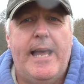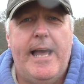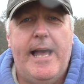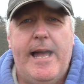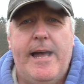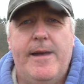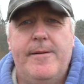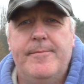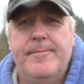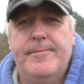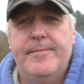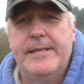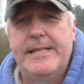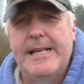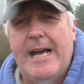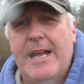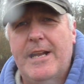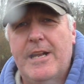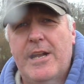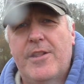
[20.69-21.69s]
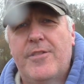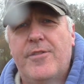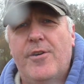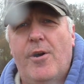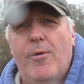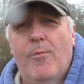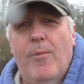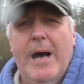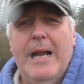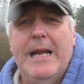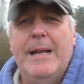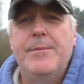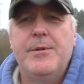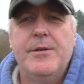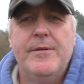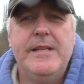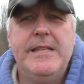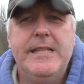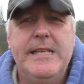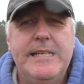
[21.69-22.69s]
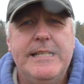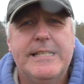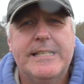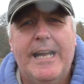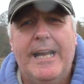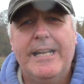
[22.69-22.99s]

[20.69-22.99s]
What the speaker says: and I thought, while I'm doing these